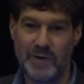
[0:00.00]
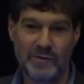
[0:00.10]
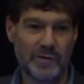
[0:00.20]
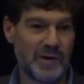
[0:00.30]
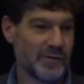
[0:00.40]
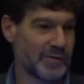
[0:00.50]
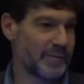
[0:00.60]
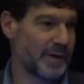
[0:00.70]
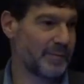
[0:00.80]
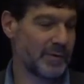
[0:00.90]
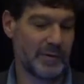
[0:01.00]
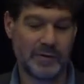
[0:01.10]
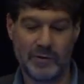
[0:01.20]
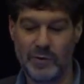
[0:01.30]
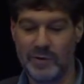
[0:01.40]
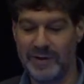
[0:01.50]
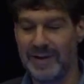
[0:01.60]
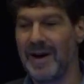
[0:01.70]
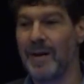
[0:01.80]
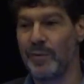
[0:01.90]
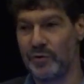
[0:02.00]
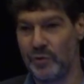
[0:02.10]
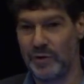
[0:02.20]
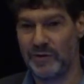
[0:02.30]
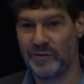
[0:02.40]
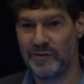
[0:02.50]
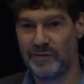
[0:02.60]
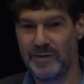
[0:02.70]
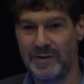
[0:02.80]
So these are people who are really opportunists.